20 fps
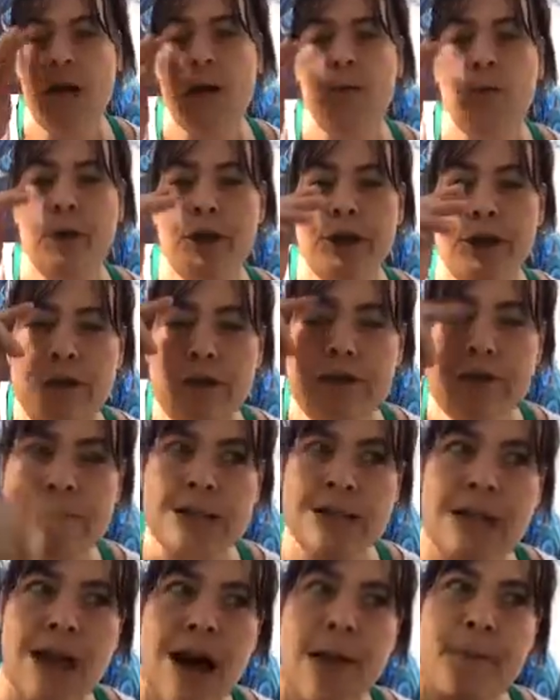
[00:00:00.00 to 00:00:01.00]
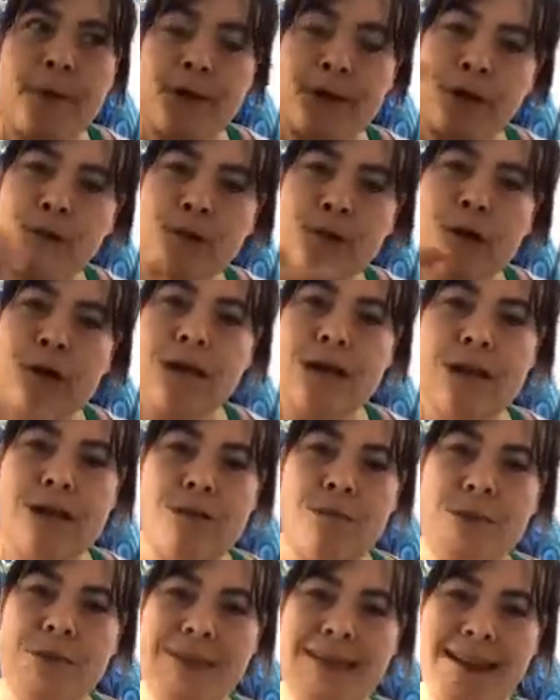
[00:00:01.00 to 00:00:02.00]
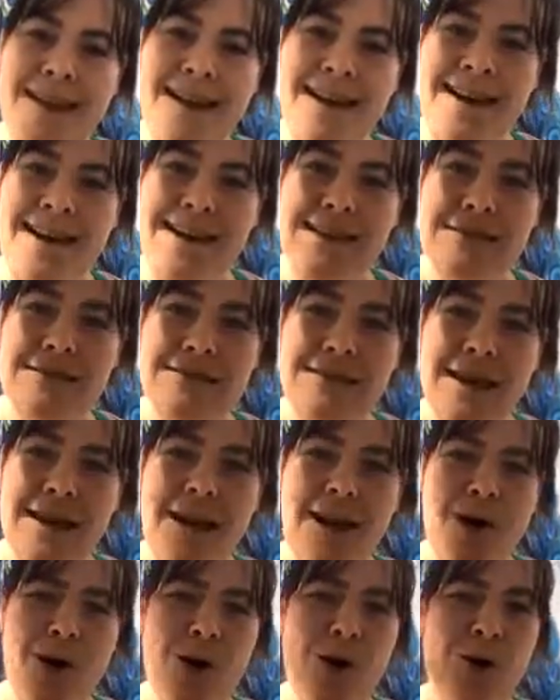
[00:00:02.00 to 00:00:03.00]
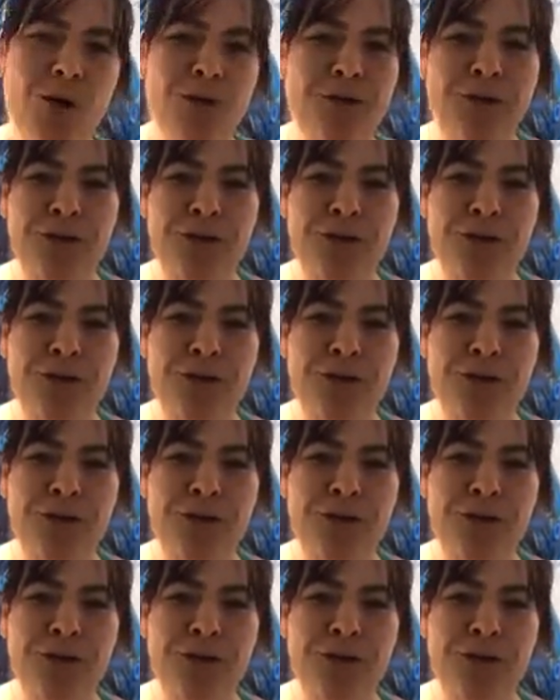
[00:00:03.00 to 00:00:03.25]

When you stop and you look at them in the eye and say, oh,